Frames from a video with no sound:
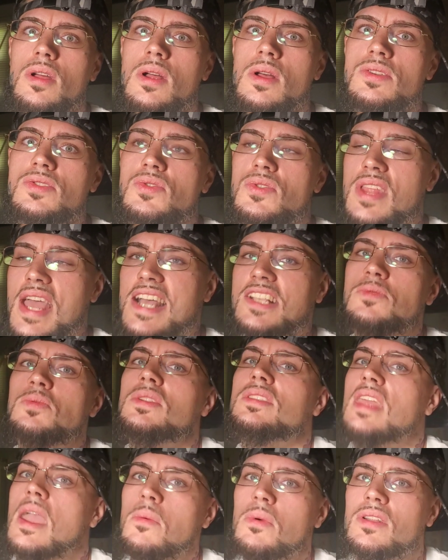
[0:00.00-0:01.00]
So that's
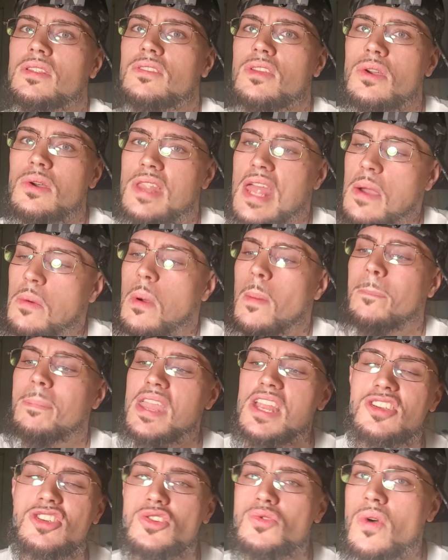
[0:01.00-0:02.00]
what they would do. They would
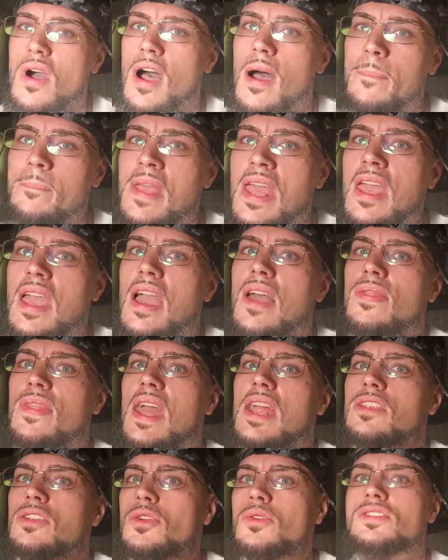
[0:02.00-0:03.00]
beat you up and
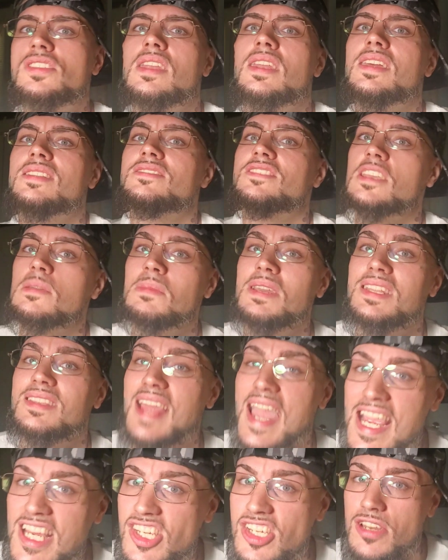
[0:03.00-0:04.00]
then use an
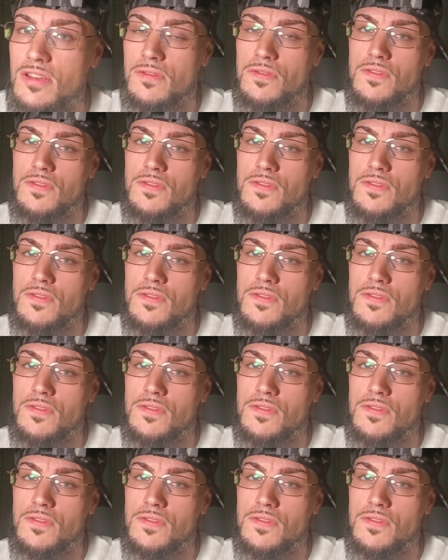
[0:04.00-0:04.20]
intimidation